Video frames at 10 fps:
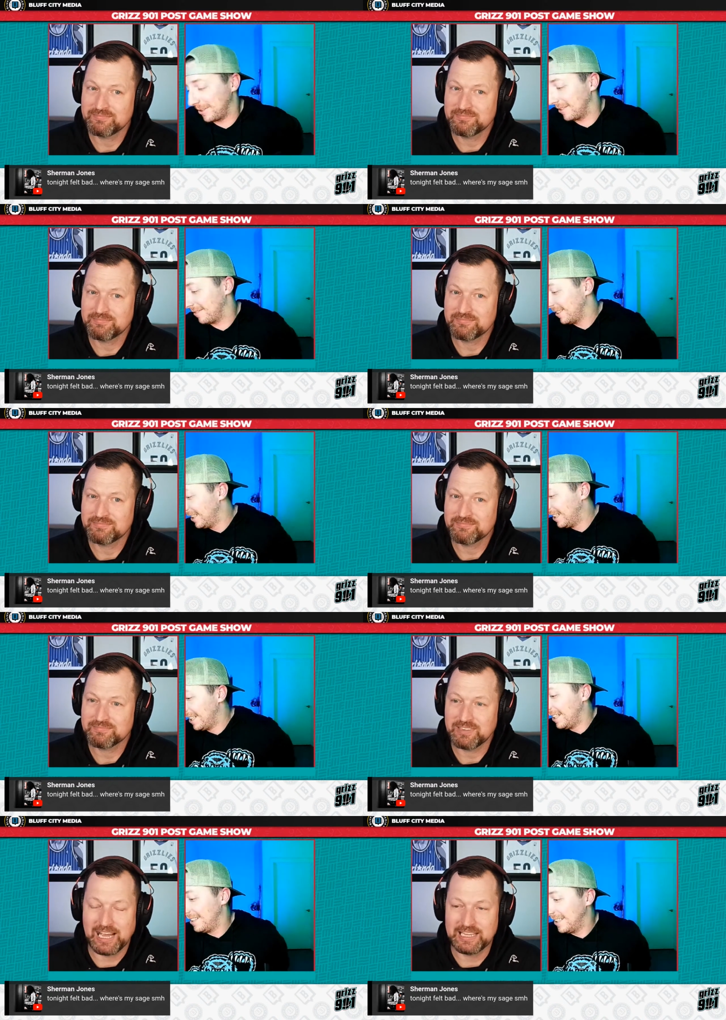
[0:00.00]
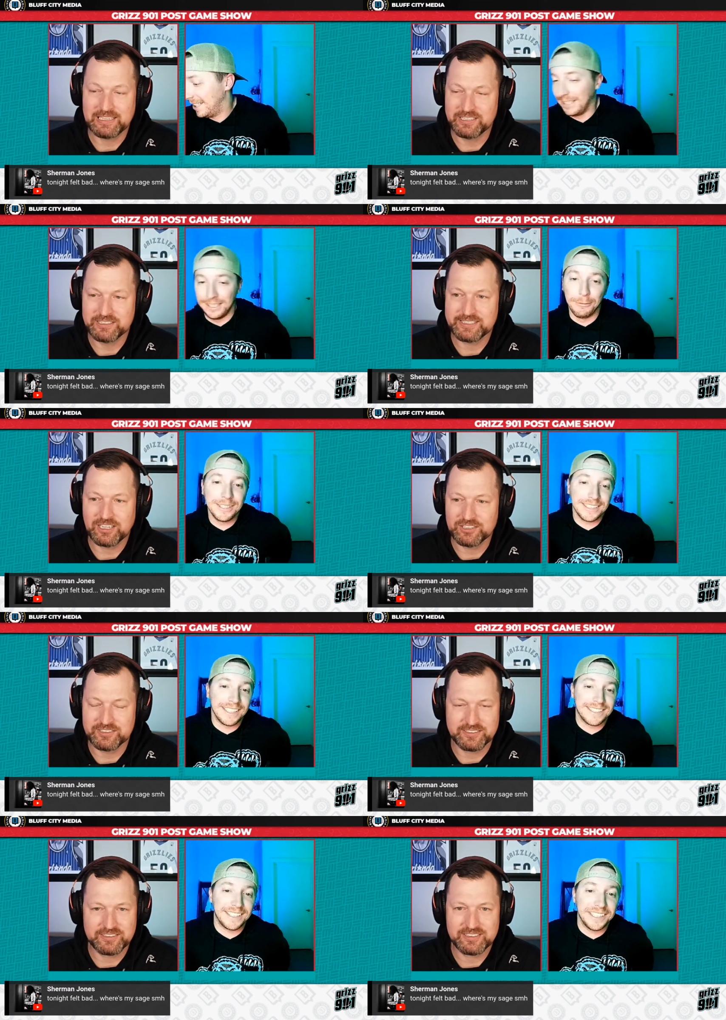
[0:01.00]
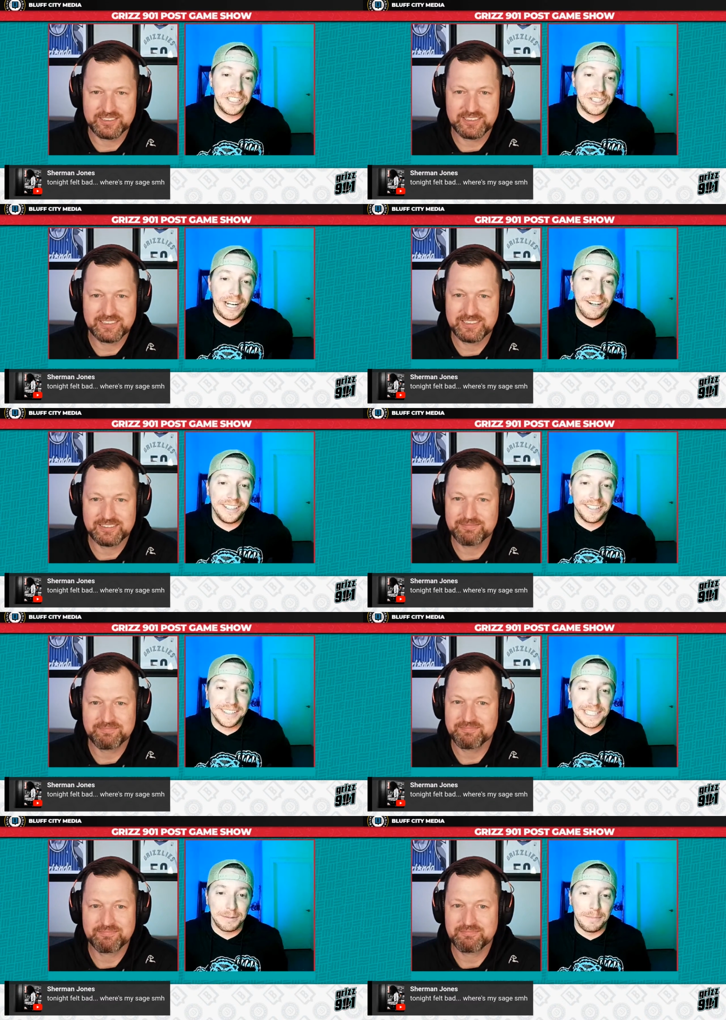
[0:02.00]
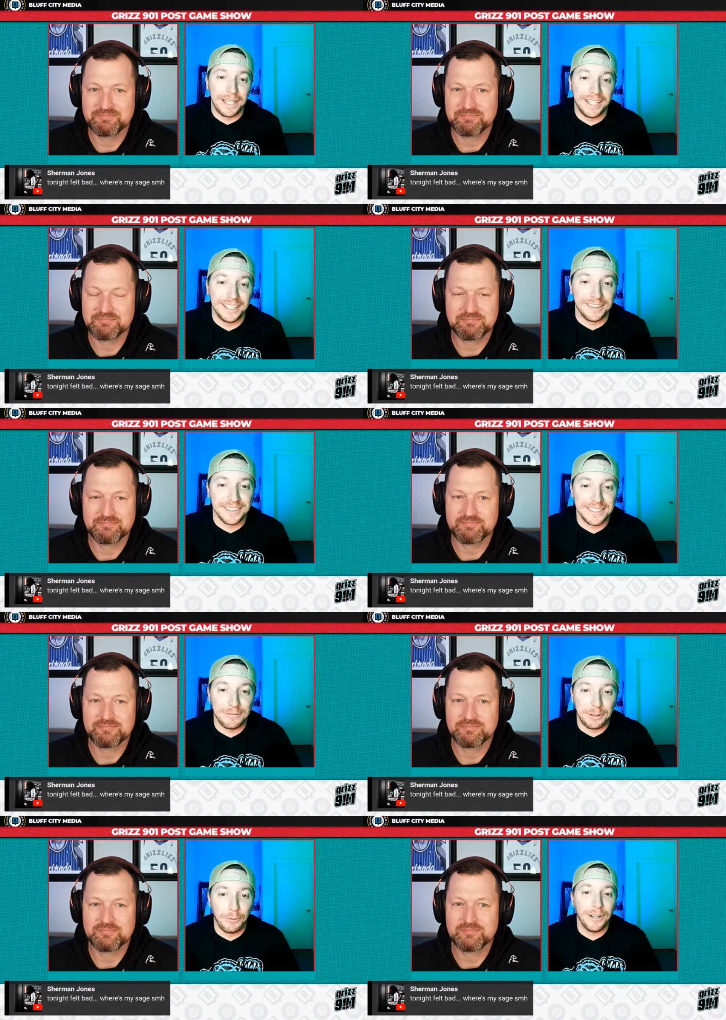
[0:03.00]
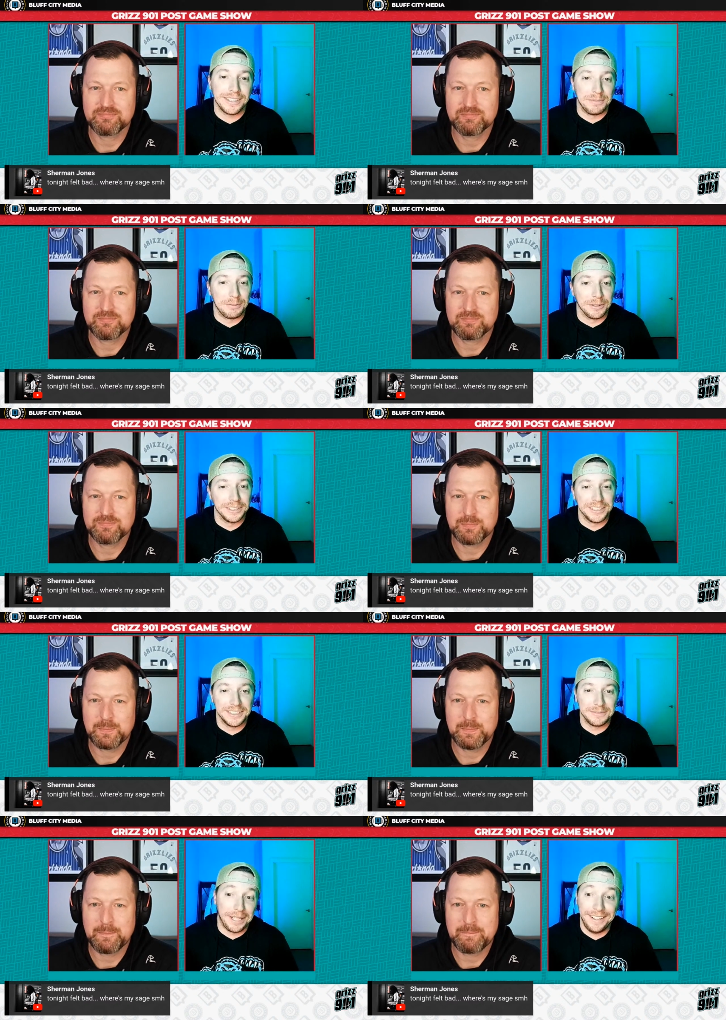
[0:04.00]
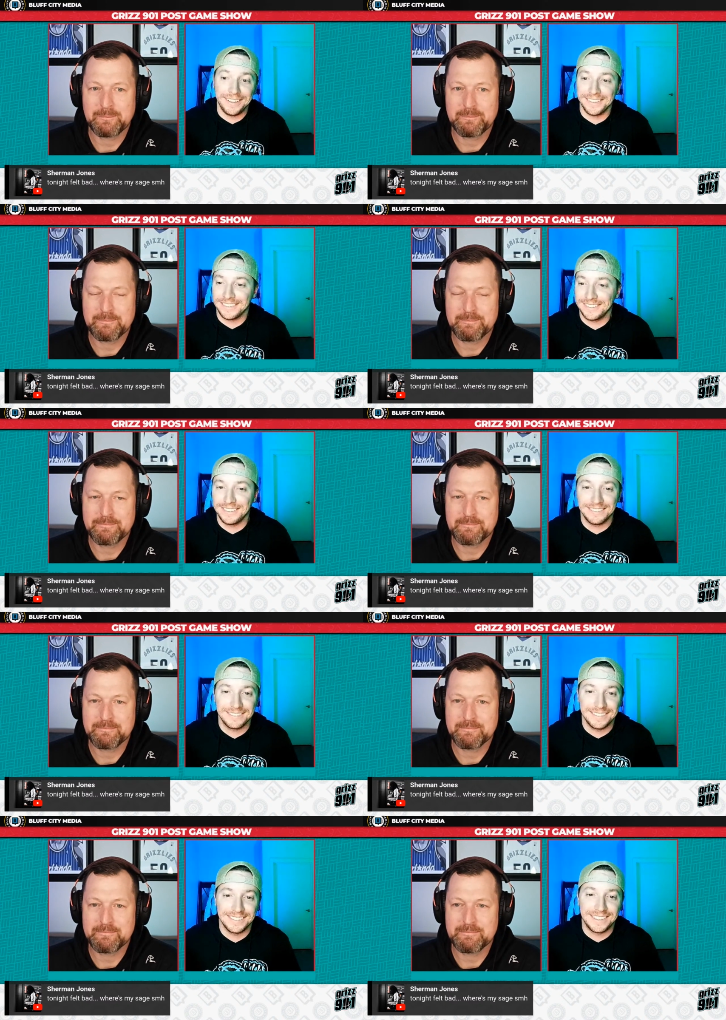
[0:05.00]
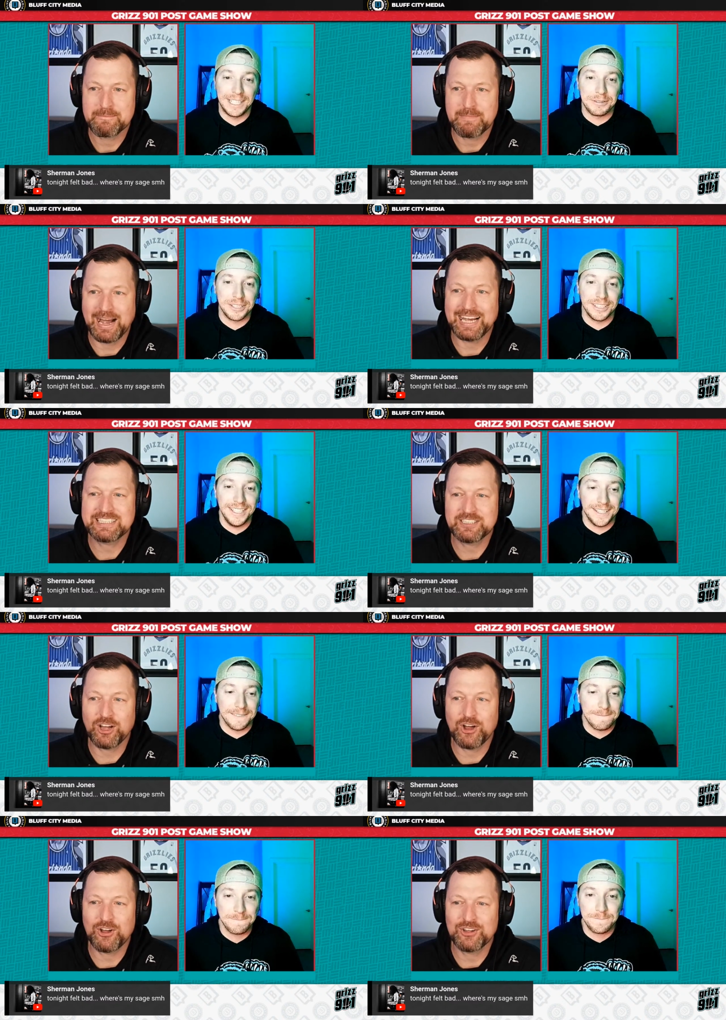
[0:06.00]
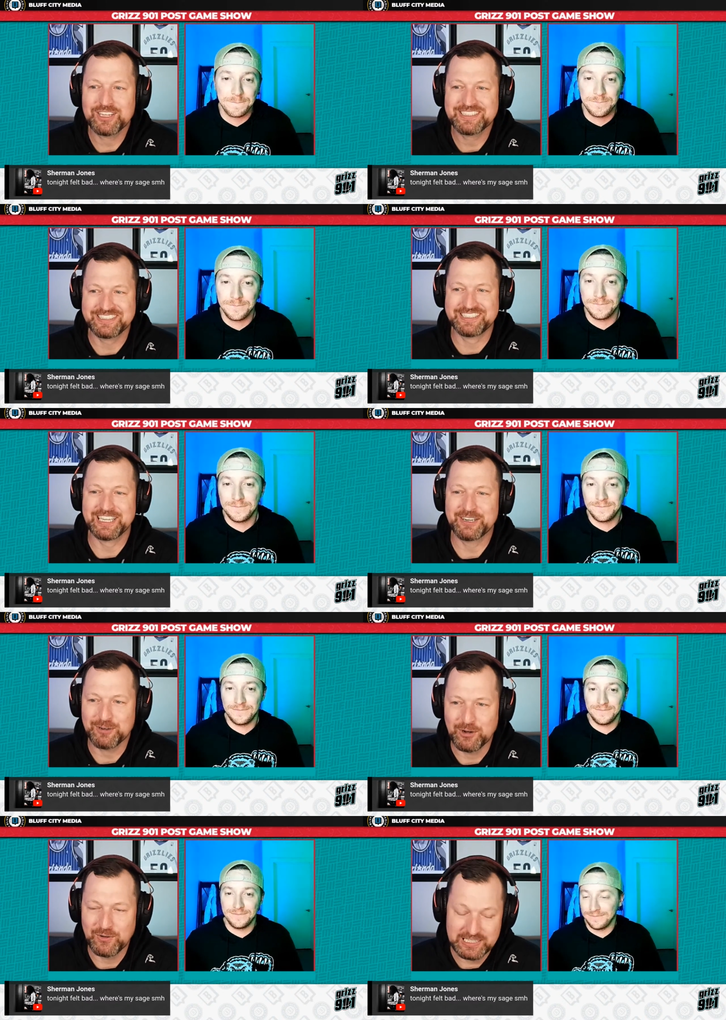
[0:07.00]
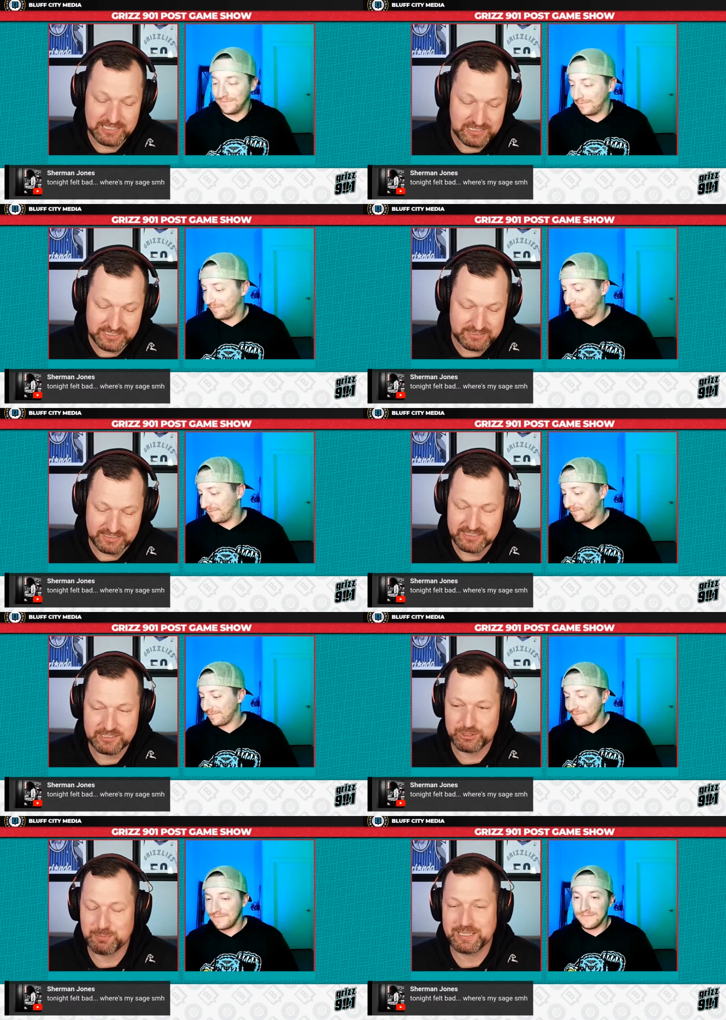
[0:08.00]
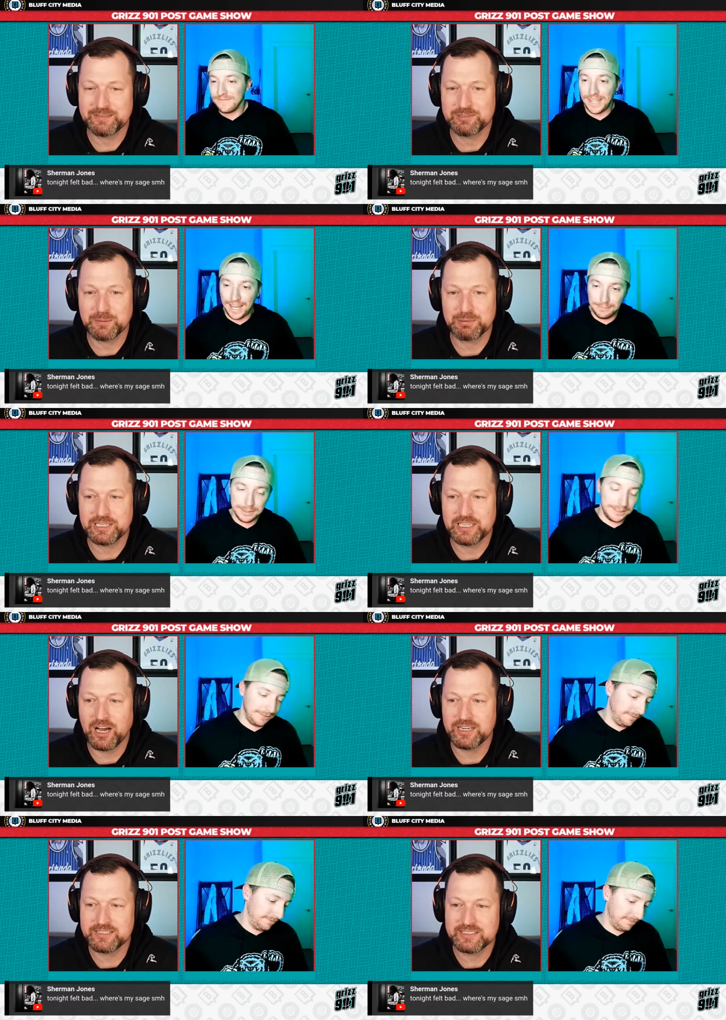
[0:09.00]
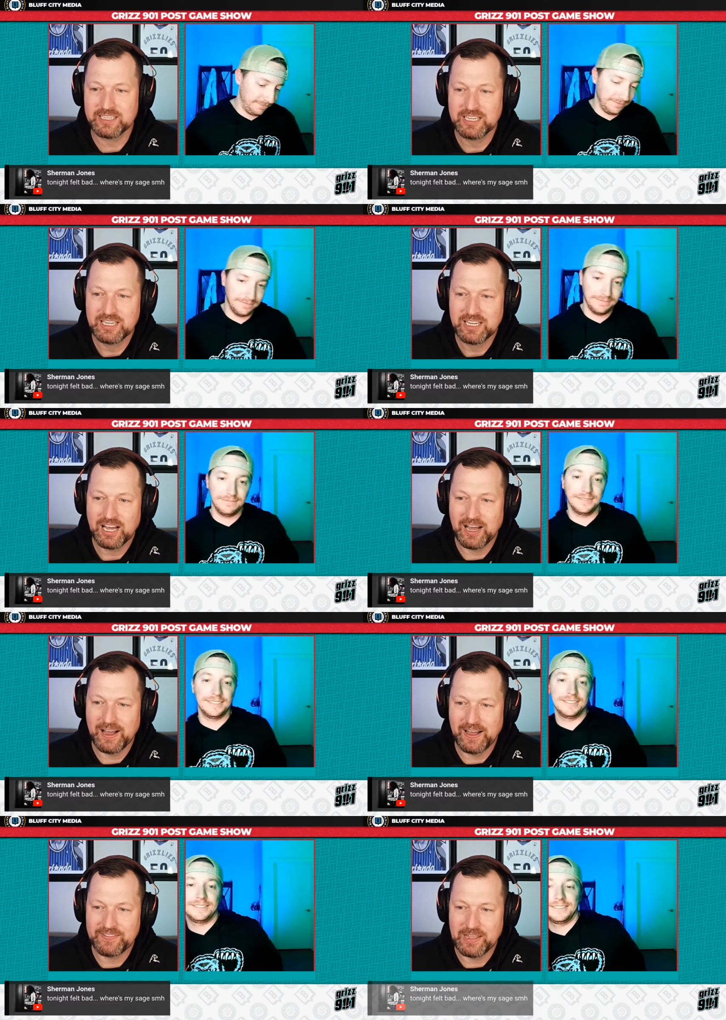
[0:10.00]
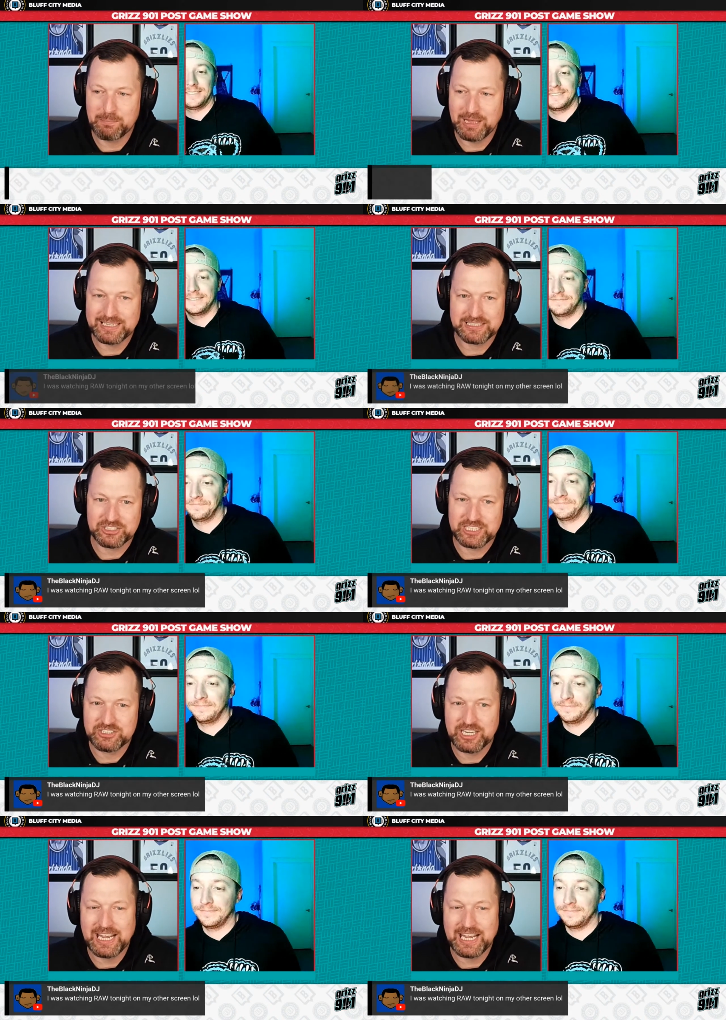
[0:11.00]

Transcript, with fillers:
Speaker 1: good. I literally it, it wasn't necessarily Jaren or Desmond Bane or the stuff we want to be really good, but hey,
Speaker 2: take what you I get. saw zero. And uh, listen, to be completely honest, uh, the Black Ninja DJ.